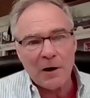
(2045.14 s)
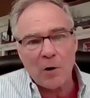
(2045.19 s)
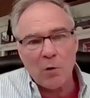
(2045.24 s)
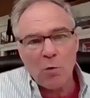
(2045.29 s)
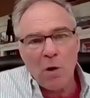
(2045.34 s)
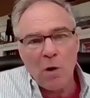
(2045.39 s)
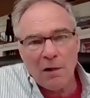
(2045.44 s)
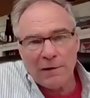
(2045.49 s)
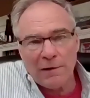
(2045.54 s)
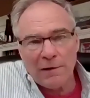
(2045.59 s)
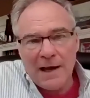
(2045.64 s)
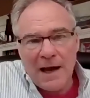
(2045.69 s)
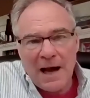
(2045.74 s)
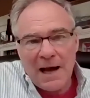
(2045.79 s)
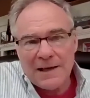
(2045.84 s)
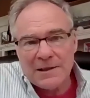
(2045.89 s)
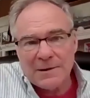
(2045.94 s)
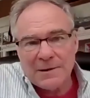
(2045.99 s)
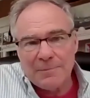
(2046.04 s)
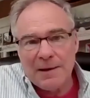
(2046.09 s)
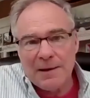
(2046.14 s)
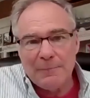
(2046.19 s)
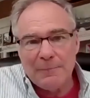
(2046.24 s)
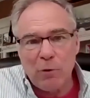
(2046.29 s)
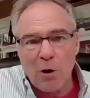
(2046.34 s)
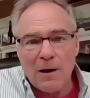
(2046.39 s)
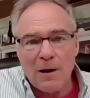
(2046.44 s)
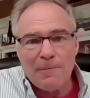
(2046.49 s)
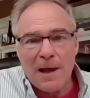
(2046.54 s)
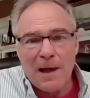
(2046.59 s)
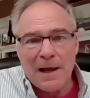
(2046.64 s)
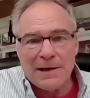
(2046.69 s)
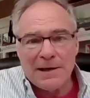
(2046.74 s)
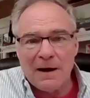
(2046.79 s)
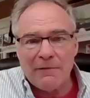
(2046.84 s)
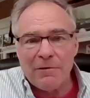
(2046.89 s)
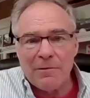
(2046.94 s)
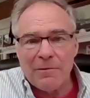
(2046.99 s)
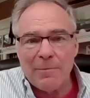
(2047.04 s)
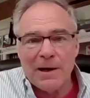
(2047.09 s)
quality, high-speed broadband to
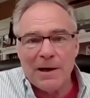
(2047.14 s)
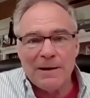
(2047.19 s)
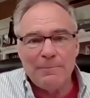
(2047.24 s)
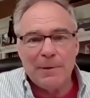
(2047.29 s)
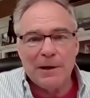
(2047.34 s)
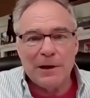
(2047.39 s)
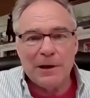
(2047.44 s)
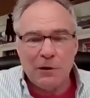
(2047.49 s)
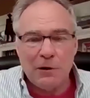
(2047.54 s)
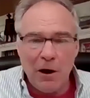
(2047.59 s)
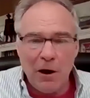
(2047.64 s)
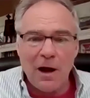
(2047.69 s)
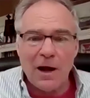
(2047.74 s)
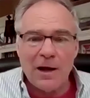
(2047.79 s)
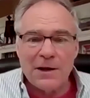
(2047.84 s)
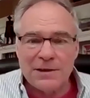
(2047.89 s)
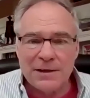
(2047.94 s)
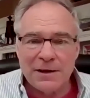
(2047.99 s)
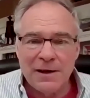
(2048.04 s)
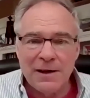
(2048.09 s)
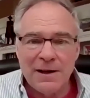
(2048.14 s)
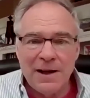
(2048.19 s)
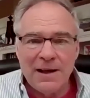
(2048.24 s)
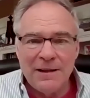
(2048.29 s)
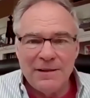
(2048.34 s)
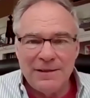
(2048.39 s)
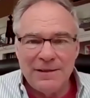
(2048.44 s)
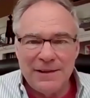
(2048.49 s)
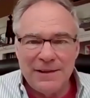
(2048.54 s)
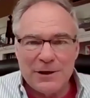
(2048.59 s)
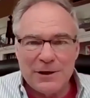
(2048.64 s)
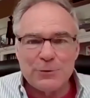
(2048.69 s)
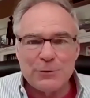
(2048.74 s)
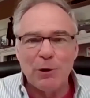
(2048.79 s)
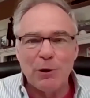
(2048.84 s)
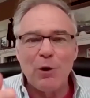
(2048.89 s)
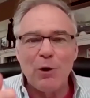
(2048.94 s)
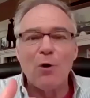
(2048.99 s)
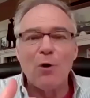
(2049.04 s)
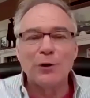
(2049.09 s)
everybody, because these
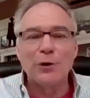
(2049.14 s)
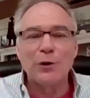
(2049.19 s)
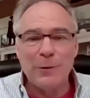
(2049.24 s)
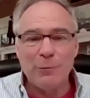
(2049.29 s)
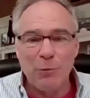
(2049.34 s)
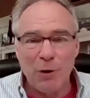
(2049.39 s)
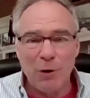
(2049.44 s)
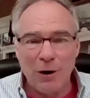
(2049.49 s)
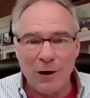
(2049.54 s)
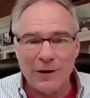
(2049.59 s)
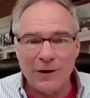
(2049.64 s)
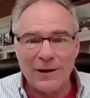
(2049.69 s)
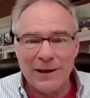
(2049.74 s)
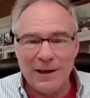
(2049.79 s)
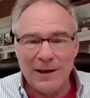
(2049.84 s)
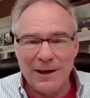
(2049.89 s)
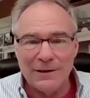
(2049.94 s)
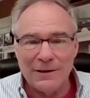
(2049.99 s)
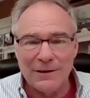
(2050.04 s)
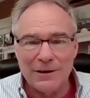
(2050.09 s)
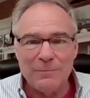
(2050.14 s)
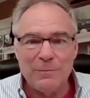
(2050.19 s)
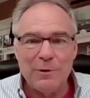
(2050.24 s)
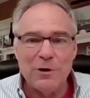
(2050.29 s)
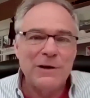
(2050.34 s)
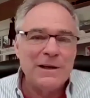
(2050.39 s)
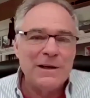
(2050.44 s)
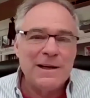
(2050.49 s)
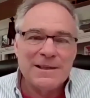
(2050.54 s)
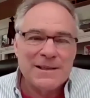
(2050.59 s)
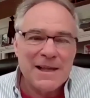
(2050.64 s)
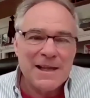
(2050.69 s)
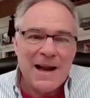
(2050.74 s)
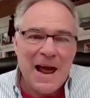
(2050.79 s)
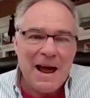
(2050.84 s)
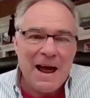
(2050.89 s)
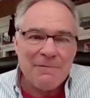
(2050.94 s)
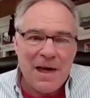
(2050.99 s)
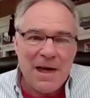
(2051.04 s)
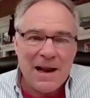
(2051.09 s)
will only work in communities that
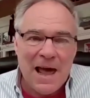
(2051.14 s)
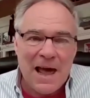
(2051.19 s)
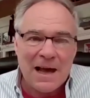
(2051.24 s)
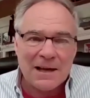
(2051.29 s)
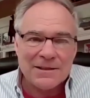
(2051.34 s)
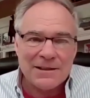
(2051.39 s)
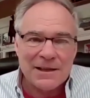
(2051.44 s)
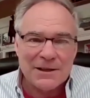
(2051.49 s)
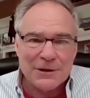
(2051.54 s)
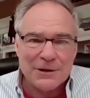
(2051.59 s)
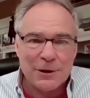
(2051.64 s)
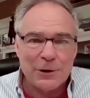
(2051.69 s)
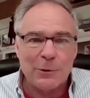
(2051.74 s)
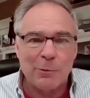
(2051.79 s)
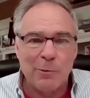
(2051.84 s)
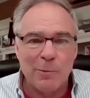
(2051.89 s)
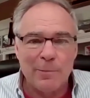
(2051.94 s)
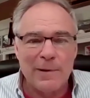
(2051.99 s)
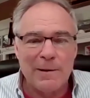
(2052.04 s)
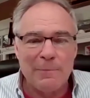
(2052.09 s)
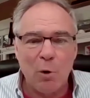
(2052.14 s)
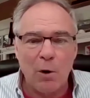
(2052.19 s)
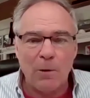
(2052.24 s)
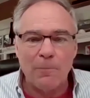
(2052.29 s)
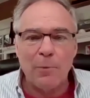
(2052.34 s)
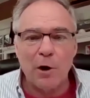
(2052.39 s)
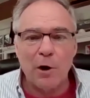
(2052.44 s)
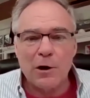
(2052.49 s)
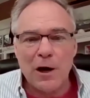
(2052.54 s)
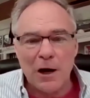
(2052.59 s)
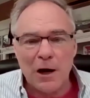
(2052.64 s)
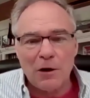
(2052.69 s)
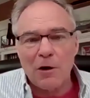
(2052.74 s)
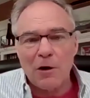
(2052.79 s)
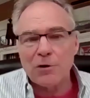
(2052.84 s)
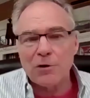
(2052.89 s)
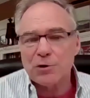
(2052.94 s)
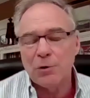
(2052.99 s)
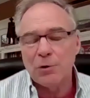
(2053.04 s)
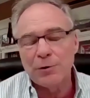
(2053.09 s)
have that access. So there will be more burden on our
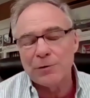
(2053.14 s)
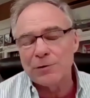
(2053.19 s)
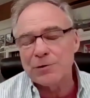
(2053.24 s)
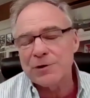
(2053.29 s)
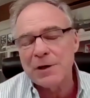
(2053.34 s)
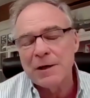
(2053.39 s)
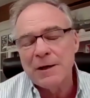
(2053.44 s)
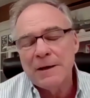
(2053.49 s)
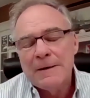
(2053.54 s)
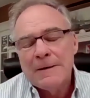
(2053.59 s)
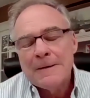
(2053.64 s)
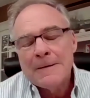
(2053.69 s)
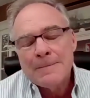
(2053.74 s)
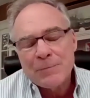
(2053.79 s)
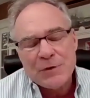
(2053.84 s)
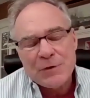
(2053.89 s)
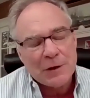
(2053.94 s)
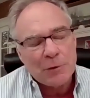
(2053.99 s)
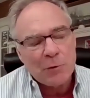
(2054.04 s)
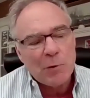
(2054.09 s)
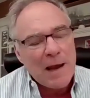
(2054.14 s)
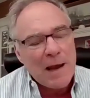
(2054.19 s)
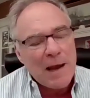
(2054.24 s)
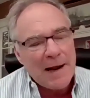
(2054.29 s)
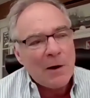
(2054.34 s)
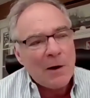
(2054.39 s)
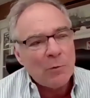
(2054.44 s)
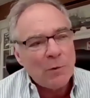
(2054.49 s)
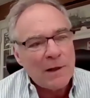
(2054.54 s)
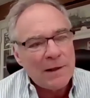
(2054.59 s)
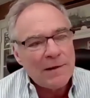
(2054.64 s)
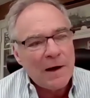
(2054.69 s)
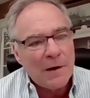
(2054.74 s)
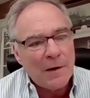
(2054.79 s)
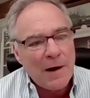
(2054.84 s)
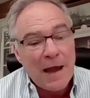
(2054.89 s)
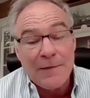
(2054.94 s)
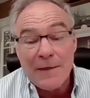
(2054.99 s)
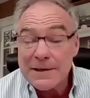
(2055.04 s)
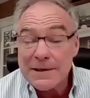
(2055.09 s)
shoulders to create equity
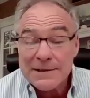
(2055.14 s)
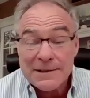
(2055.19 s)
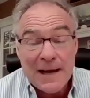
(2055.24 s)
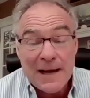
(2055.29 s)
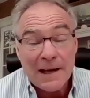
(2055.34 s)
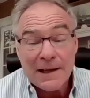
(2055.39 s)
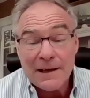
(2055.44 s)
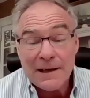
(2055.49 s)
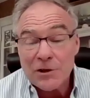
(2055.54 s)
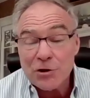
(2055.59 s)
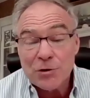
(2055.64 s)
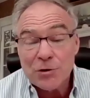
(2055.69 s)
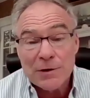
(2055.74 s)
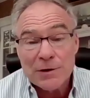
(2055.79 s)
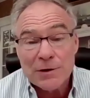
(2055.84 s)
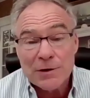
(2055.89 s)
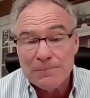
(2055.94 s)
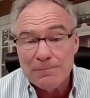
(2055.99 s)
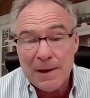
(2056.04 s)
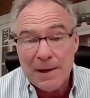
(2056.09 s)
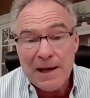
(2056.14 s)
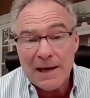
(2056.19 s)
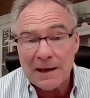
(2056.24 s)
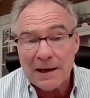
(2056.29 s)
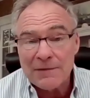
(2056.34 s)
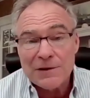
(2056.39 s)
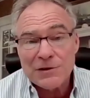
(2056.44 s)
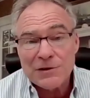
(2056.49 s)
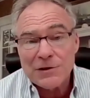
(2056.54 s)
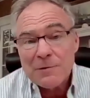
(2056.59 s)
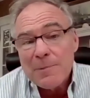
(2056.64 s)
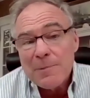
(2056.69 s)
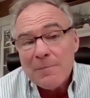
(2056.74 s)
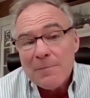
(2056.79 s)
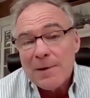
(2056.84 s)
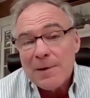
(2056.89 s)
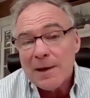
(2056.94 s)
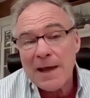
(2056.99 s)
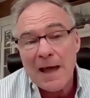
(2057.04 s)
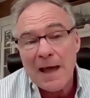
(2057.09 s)
there. And then a second issue that's big, and this could be a
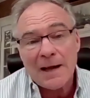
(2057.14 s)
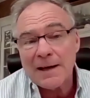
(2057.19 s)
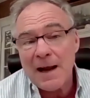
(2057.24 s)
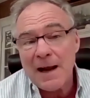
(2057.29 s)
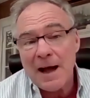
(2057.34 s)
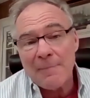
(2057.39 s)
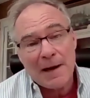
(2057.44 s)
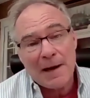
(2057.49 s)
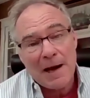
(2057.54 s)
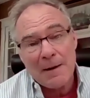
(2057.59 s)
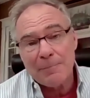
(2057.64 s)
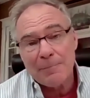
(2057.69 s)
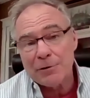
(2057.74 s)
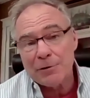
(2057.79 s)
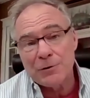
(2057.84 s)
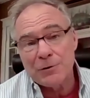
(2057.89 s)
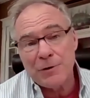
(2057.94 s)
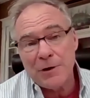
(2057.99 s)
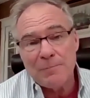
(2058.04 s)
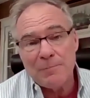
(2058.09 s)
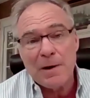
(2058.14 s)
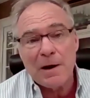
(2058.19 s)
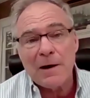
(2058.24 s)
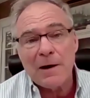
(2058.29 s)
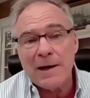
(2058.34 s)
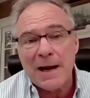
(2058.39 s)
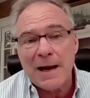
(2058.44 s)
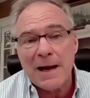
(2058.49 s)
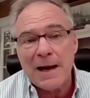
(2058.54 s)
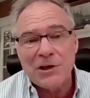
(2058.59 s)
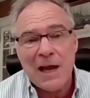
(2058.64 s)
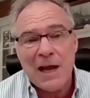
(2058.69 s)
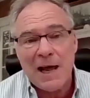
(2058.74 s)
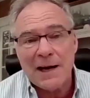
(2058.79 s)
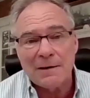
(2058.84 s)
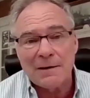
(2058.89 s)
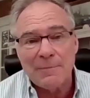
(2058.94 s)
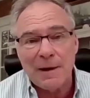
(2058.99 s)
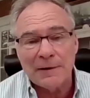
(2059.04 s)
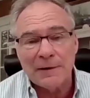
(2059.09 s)
big economic opportunity. Barry and I
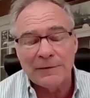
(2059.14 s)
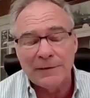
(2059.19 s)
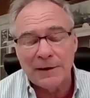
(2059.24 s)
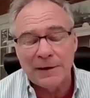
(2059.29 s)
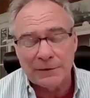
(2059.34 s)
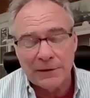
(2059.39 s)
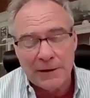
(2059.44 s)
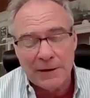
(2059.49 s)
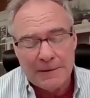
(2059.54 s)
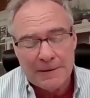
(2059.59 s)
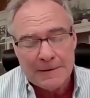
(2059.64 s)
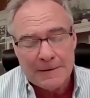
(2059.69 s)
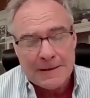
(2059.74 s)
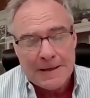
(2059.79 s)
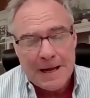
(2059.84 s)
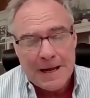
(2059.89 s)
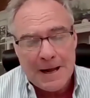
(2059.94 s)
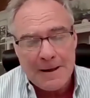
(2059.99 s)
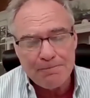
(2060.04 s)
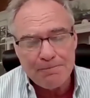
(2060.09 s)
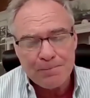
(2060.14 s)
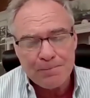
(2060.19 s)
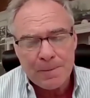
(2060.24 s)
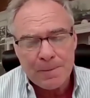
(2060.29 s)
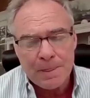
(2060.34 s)
chatted about this. I'm